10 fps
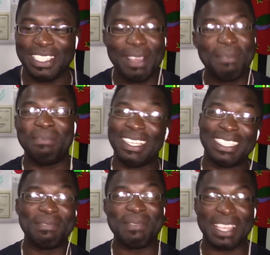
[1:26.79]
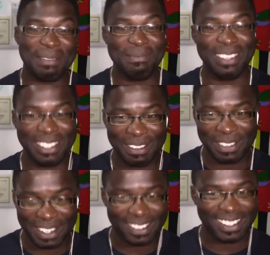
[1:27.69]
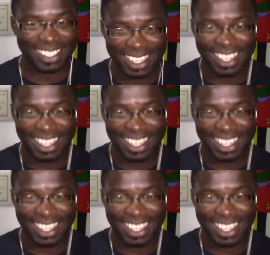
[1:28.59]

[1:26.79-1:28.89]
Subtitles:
They are busy making music videos.